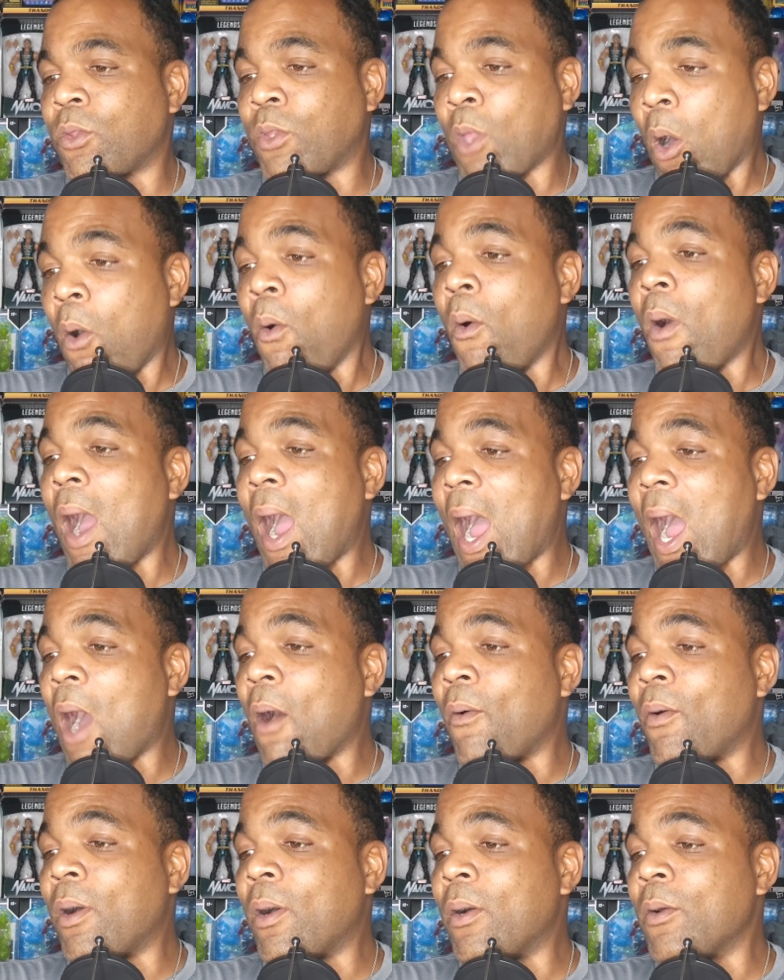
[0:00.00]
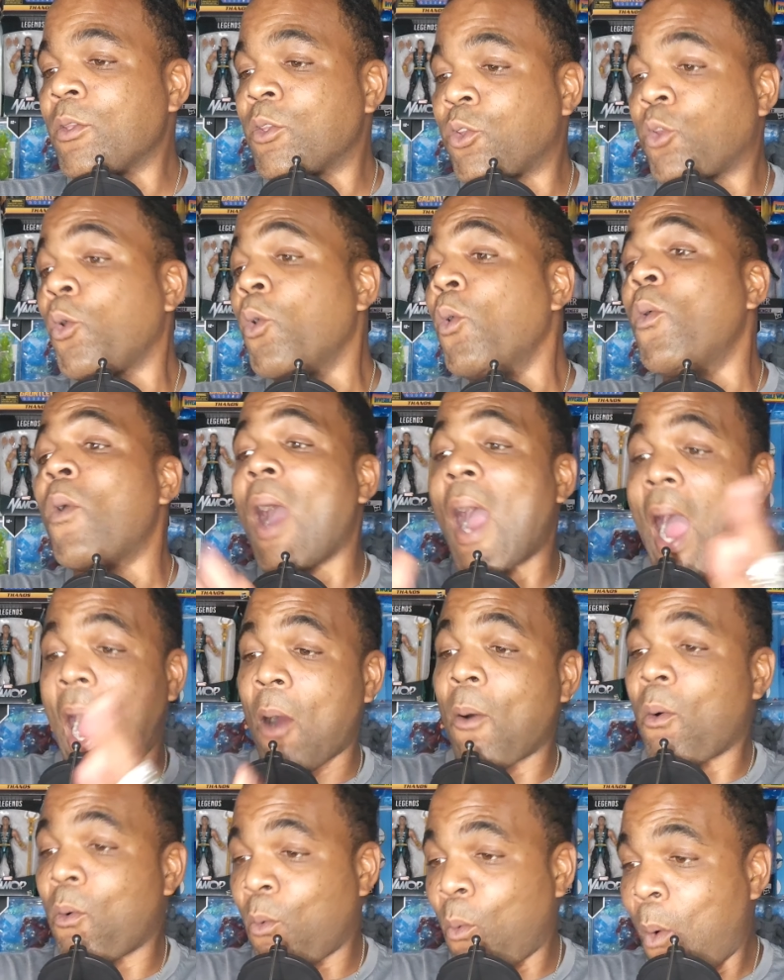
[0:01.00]
through
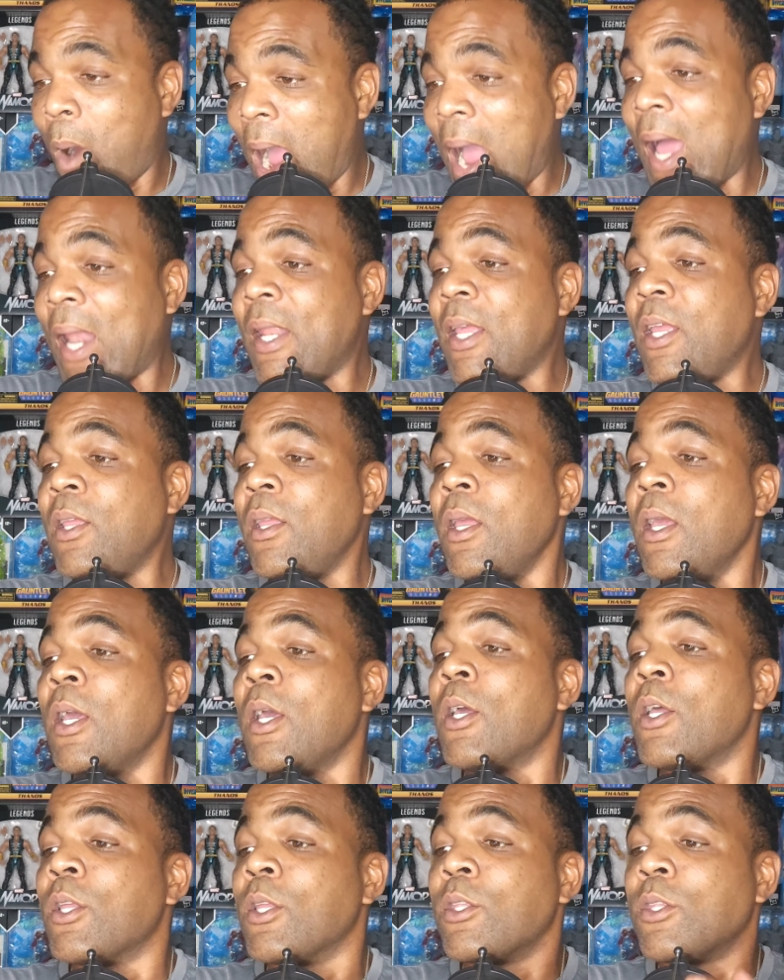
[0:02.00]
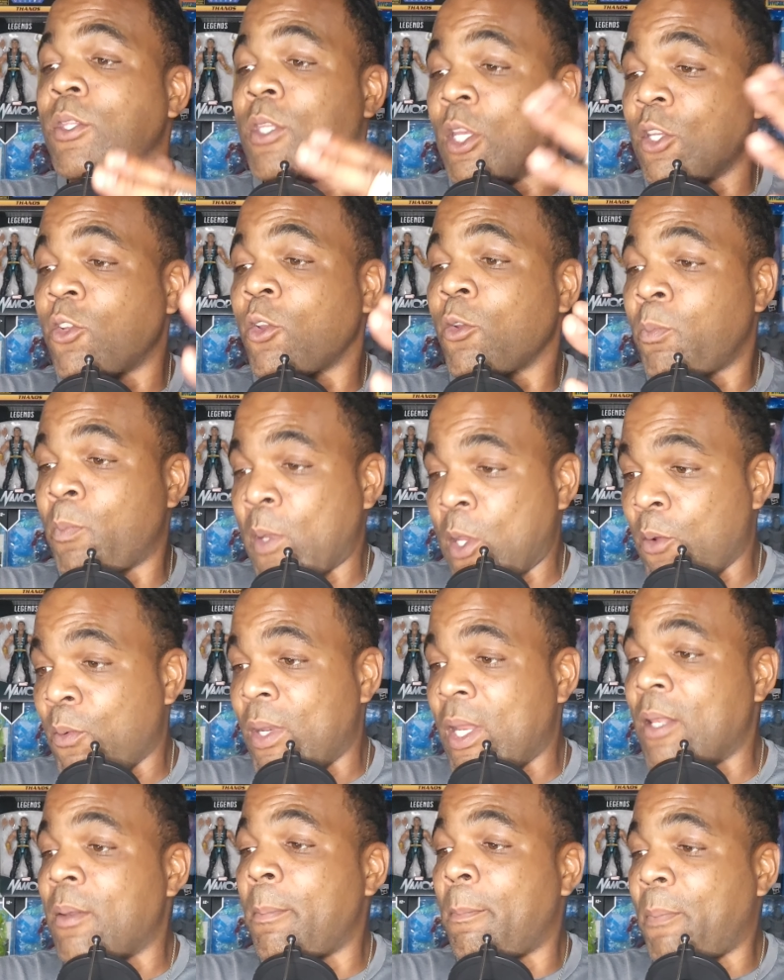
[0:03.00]
our widely
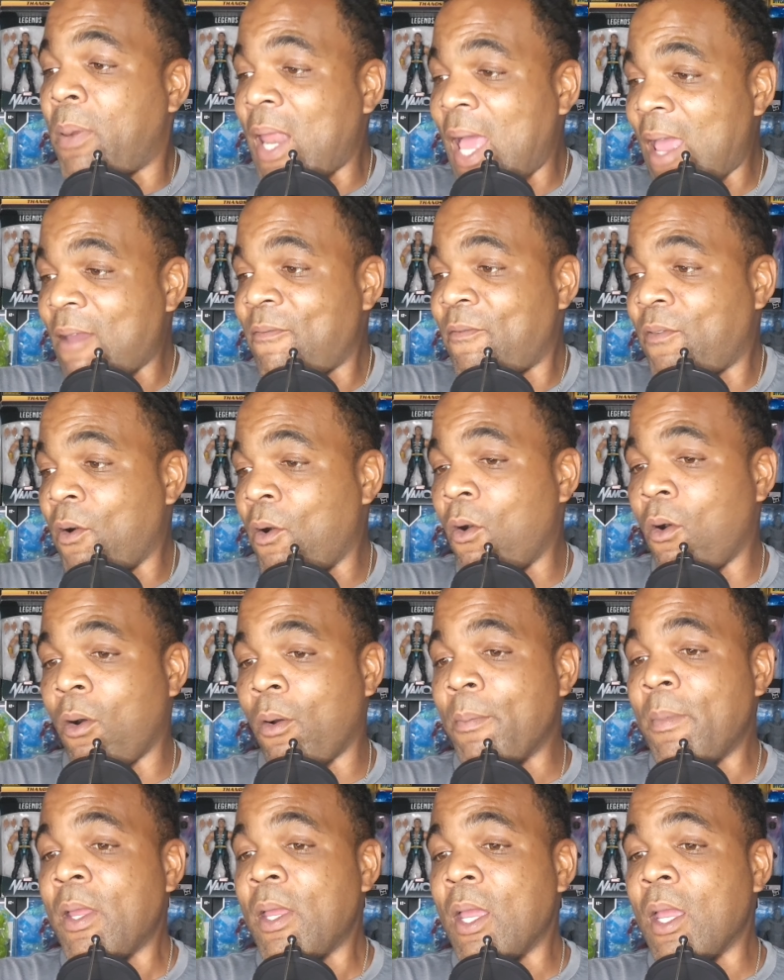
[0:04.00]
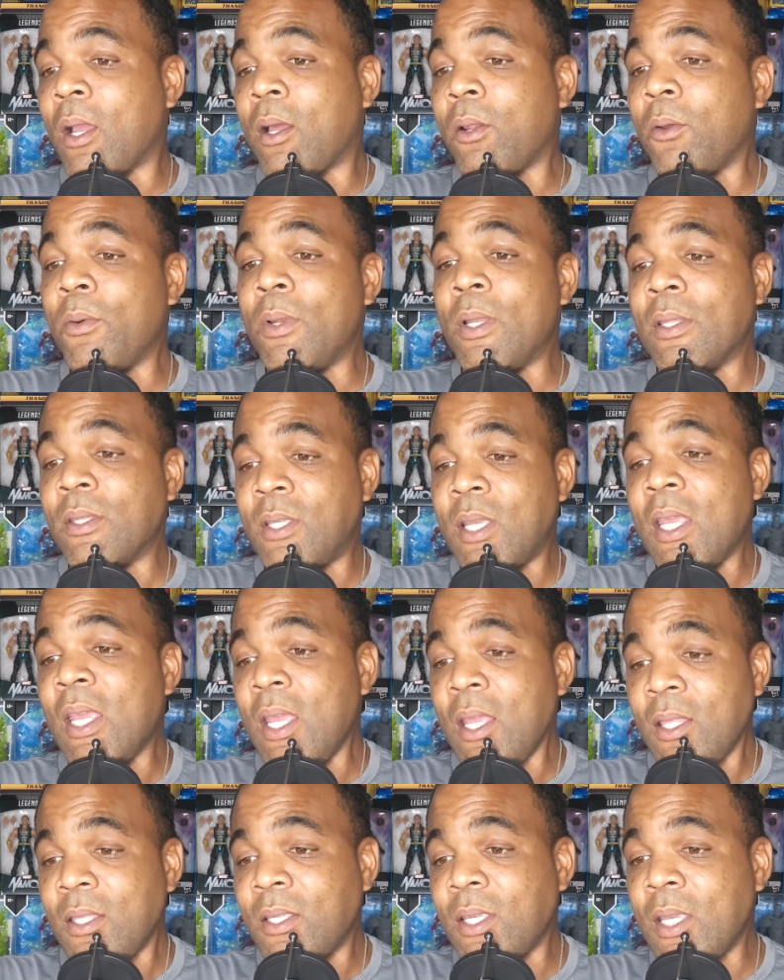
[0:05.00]
distributed platform, including
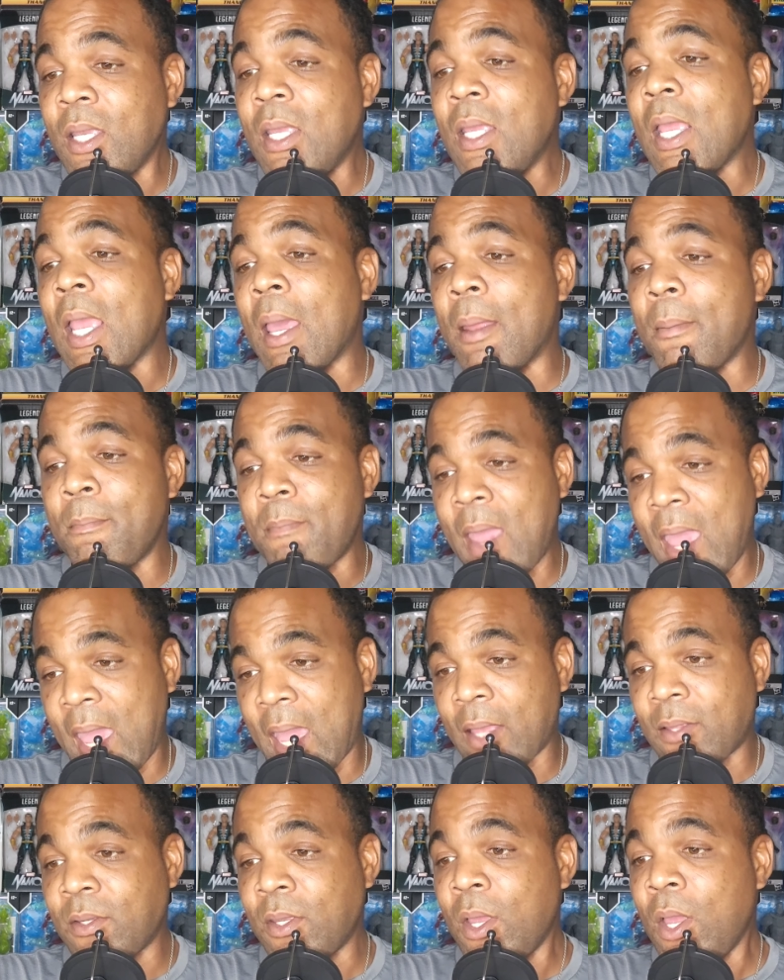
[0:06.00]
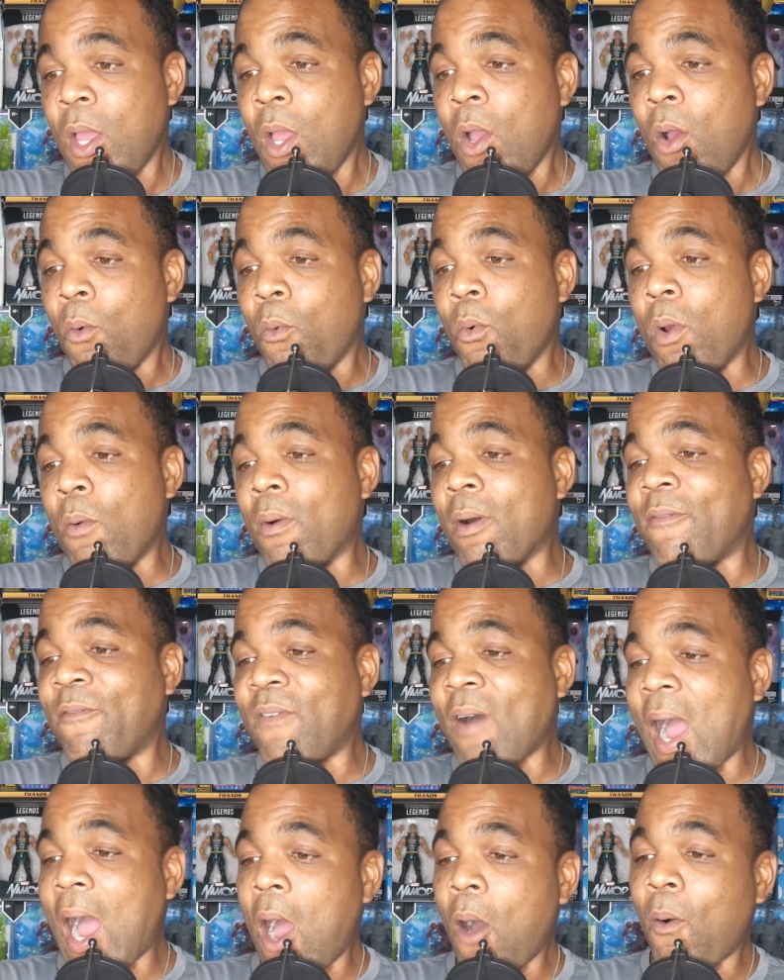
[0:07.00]
TNT and Max. We will
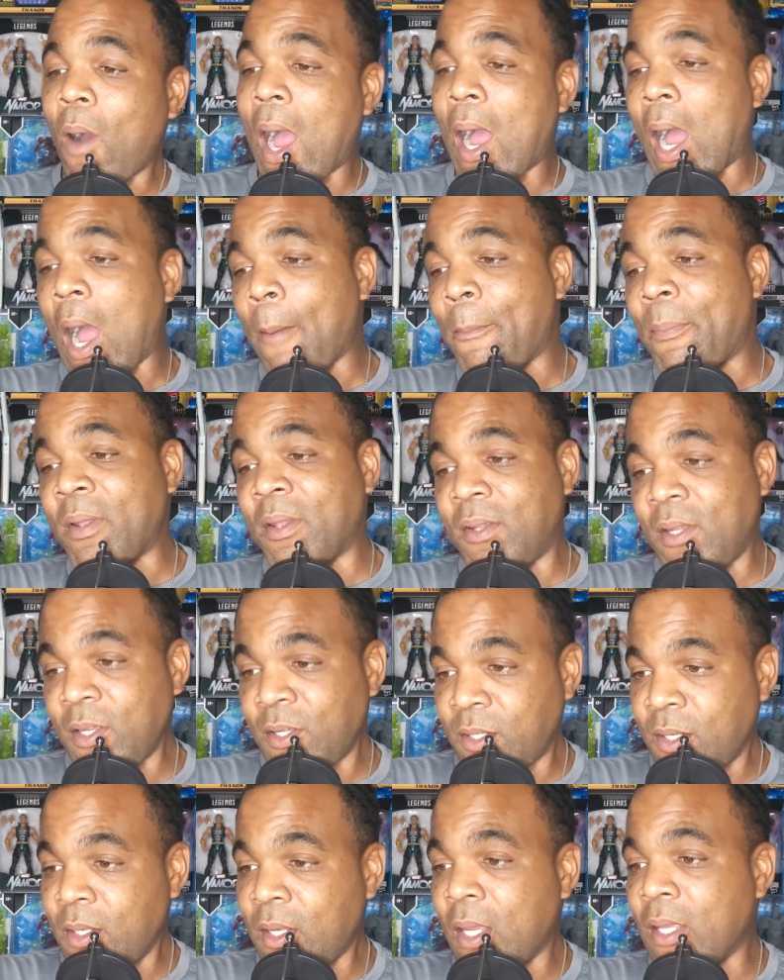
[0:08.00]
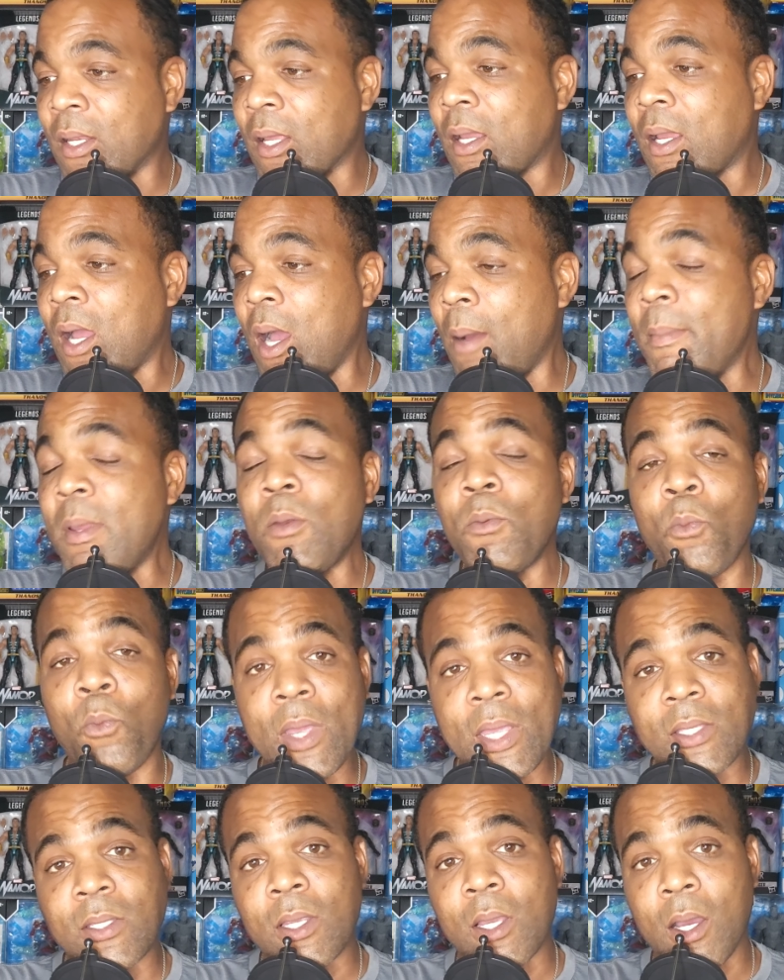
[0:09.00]
file our opposition in the coming
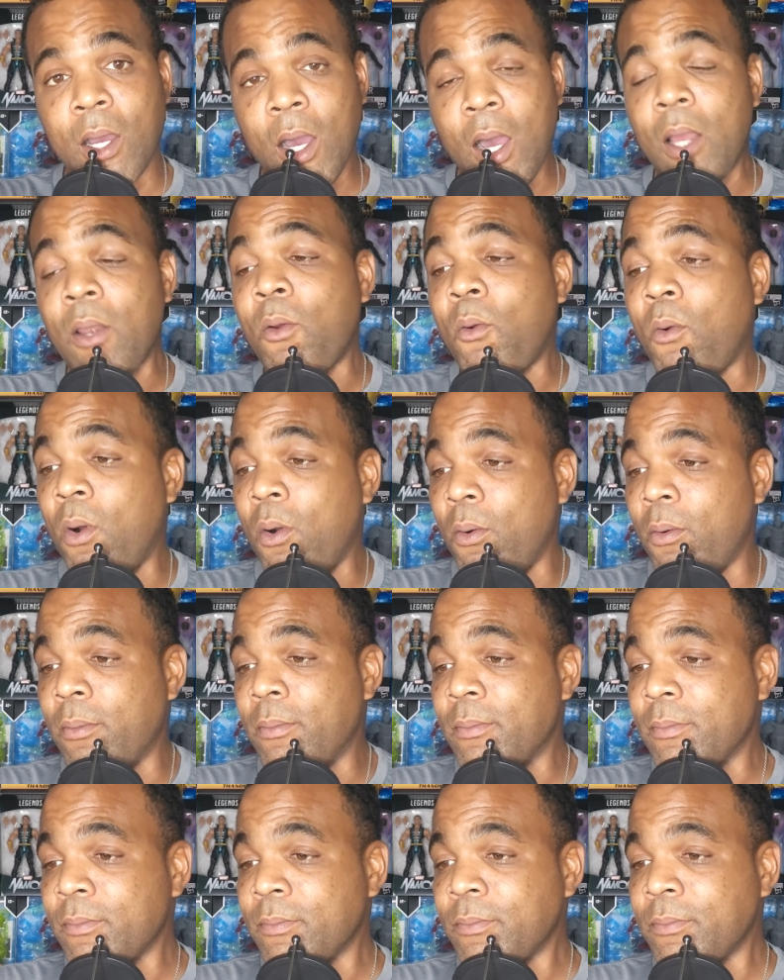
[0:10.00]
weeks," unquote.